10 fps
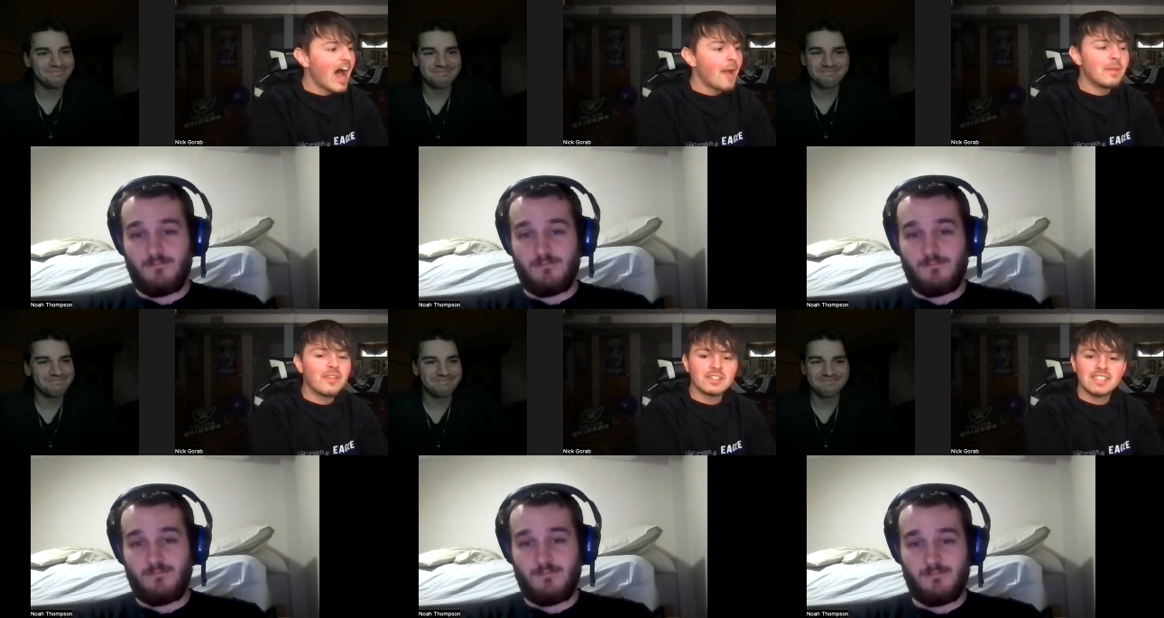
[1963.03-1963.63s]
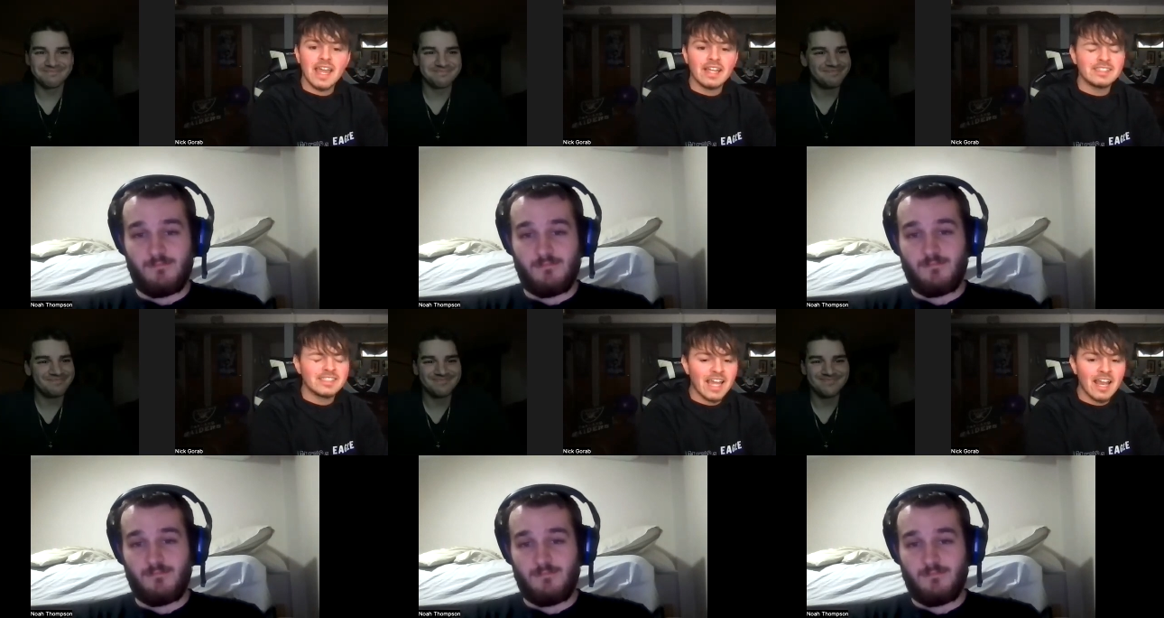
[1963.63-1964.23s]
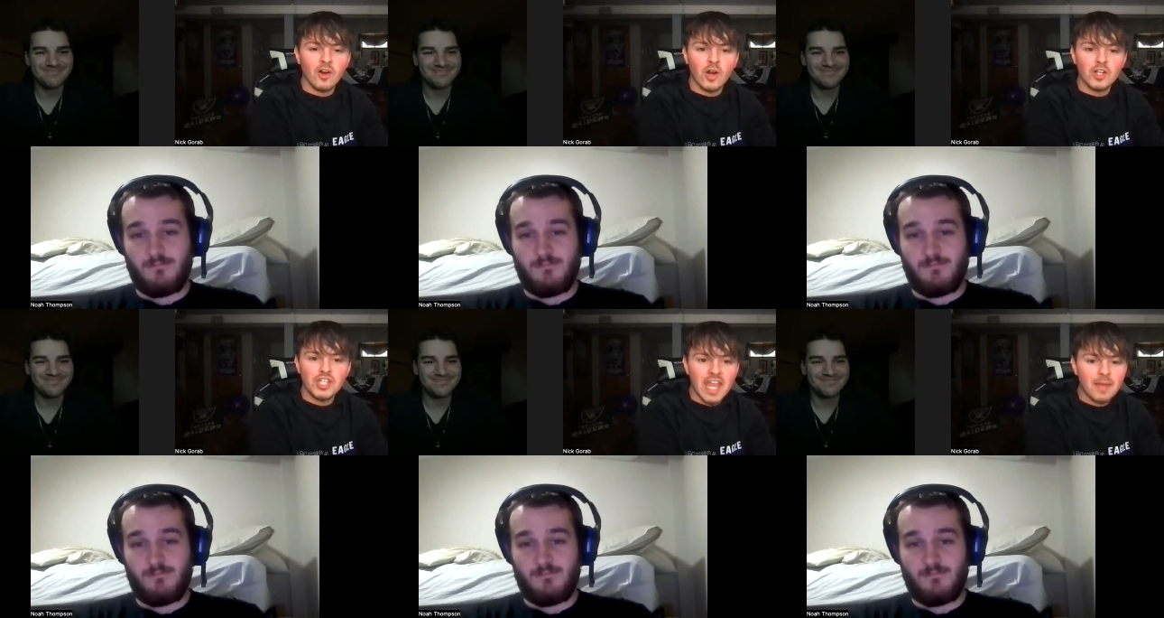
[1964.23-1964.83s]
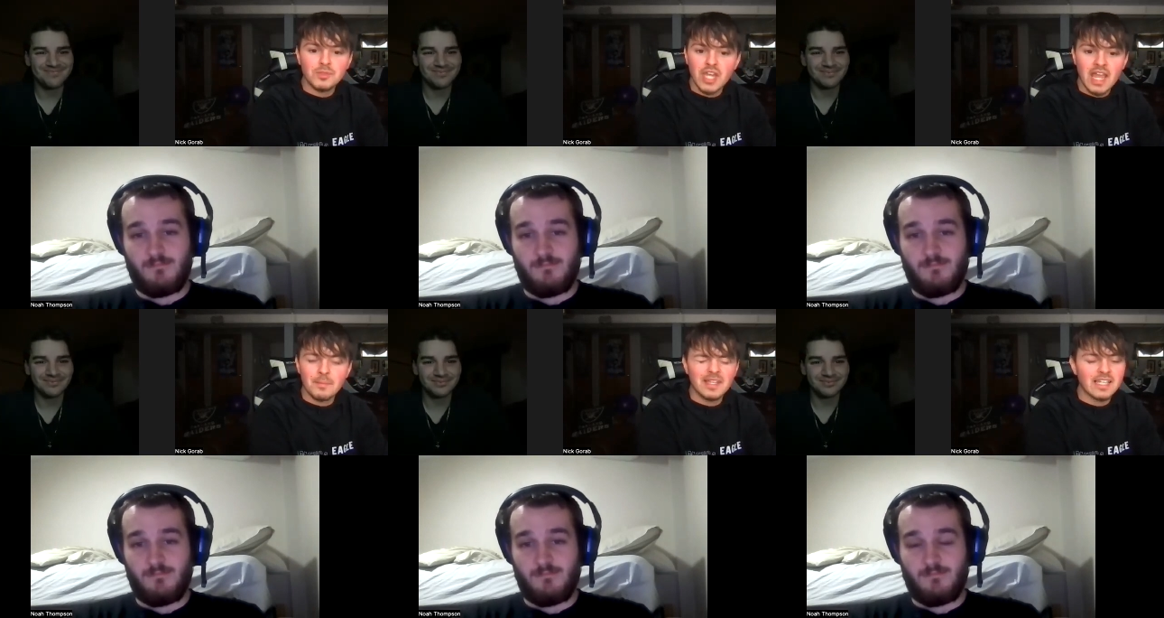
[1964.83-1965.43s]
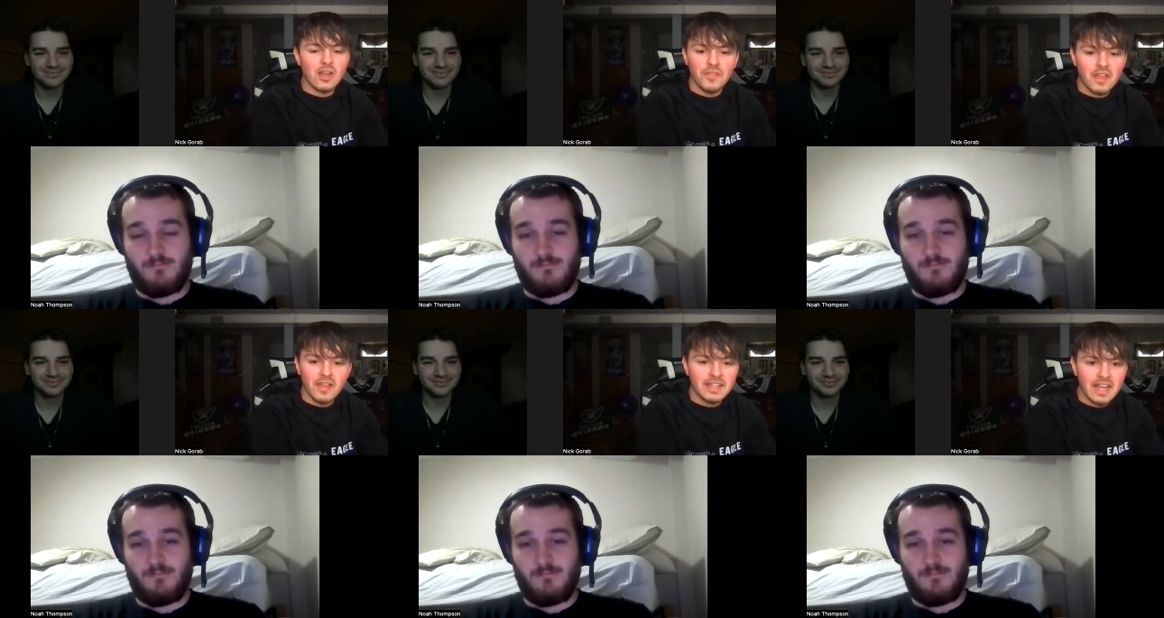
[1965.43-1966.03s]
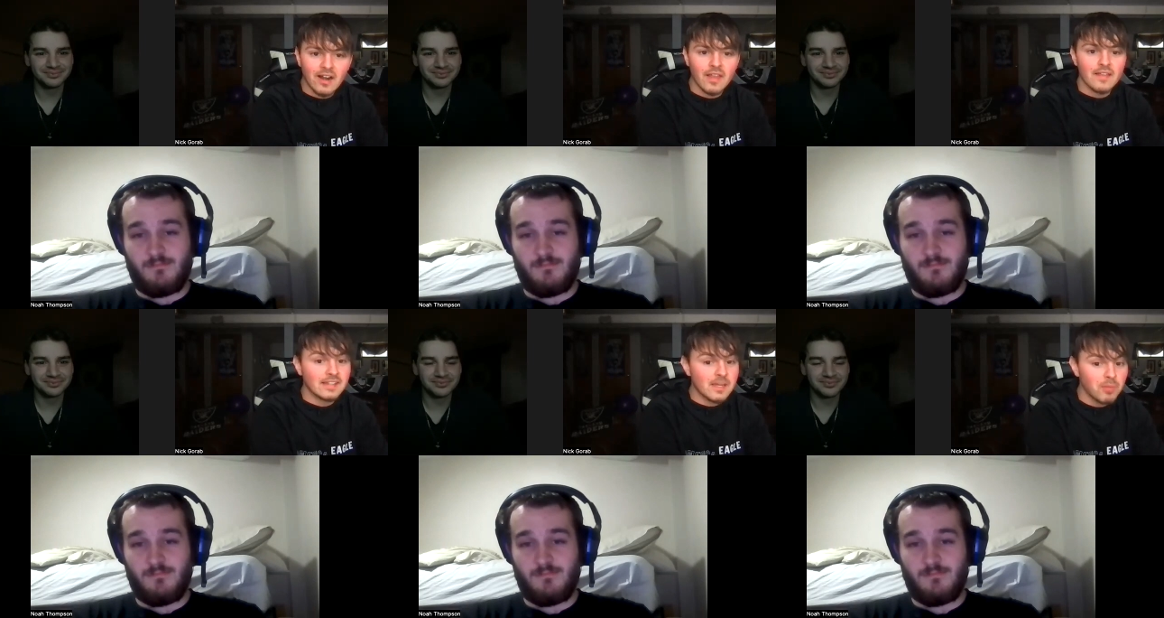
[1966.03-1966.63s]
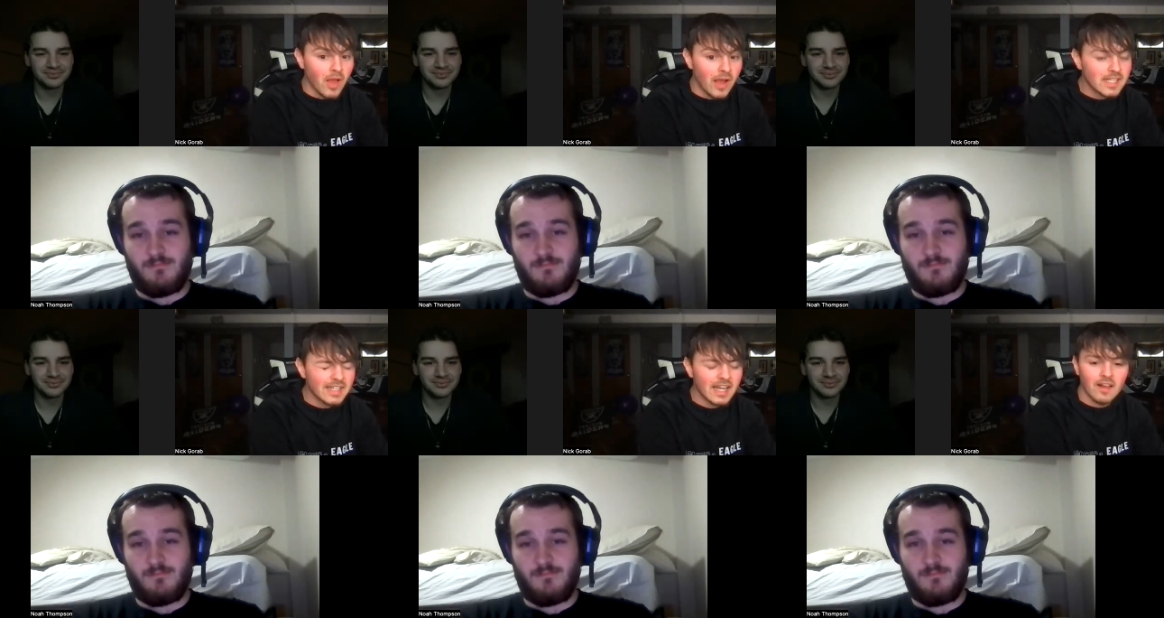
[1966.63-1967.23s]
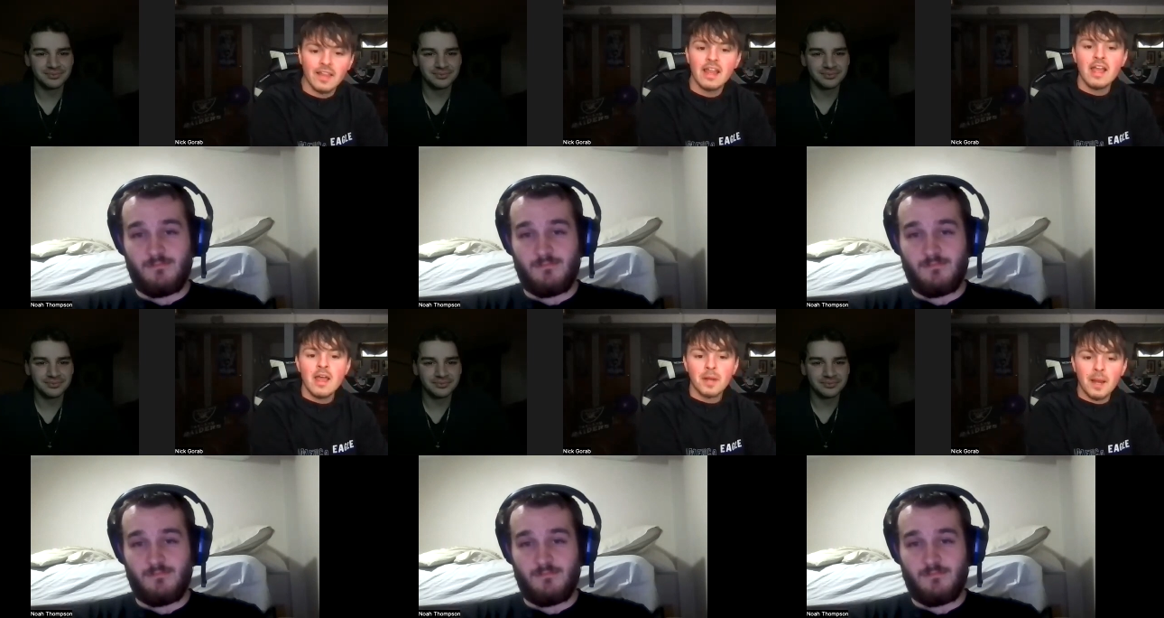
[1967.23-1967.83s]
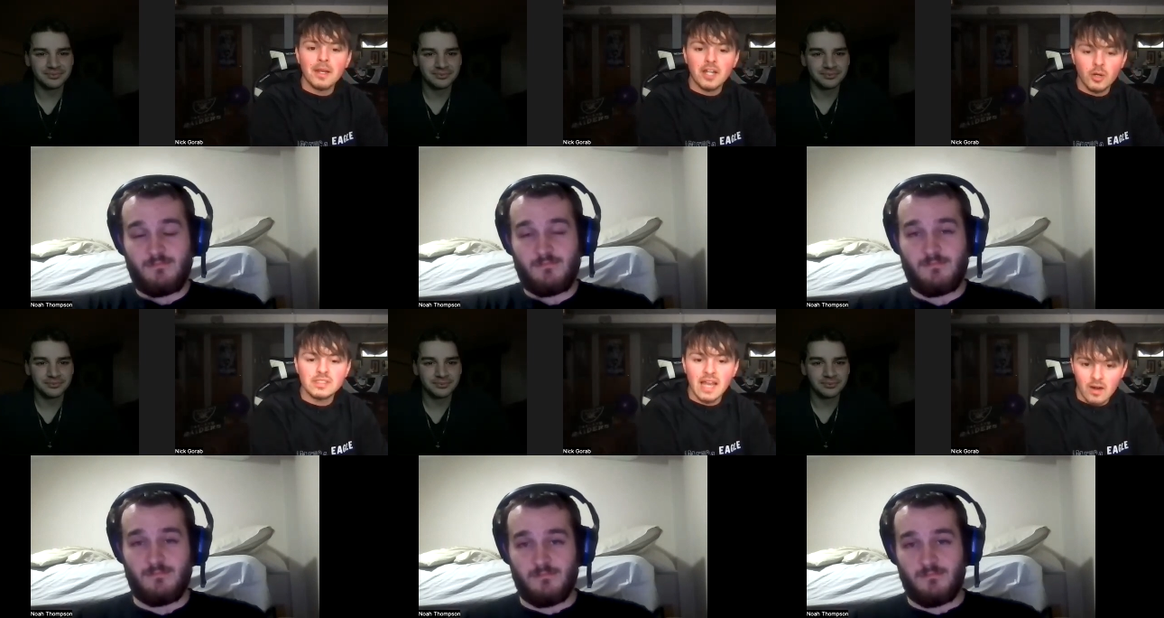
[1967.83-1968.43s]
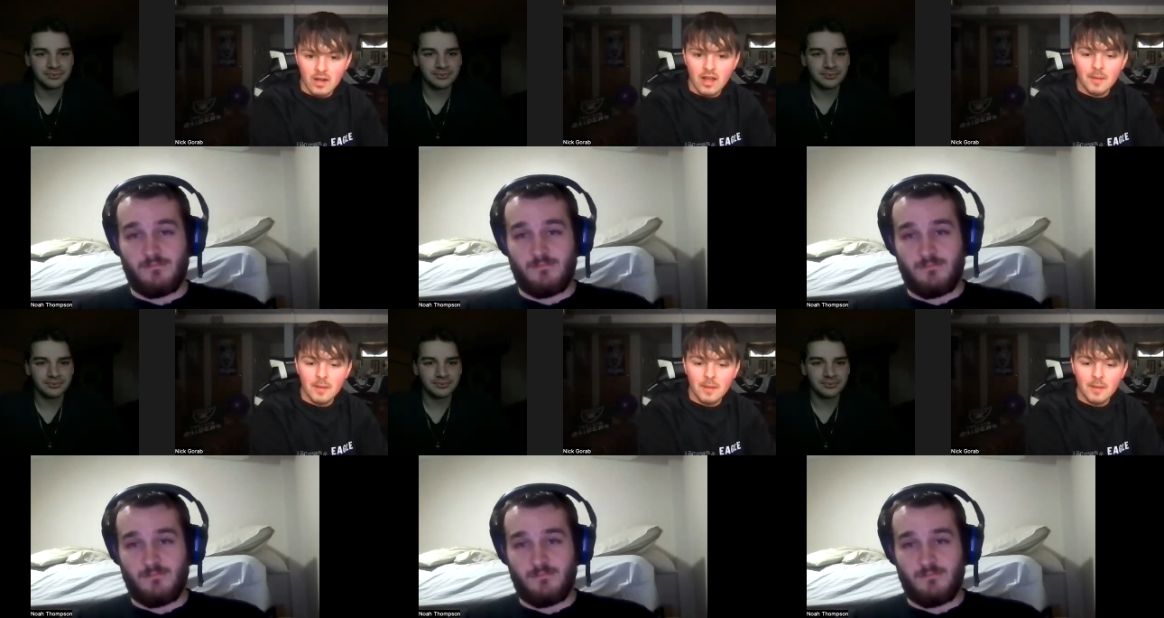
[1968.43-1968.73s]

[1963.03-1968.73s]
Speaker 1: I'm either saying Sarah or Jam Jam because I don't think I like Carolyn unless they blindside Carolyn, but I'm going to go Sarah.